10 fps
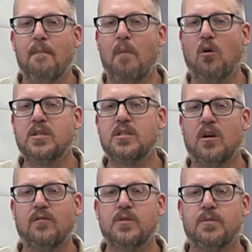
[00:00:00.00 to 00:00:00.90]
most
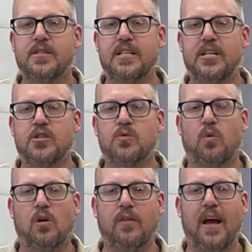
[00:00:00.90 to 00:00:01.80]
service procedures
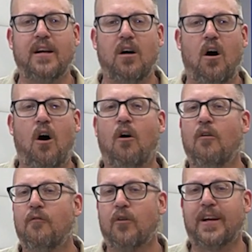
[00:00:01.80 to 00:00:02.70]
will then
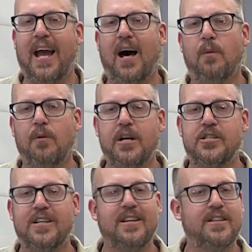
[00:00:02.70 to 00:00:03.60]
call for a
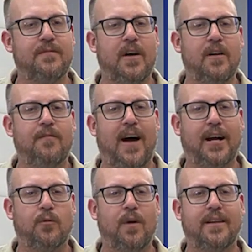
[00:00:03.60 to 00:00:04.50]
calibration to
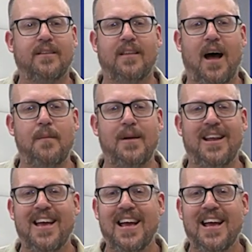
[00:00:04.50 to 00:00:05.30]
verify correct alignment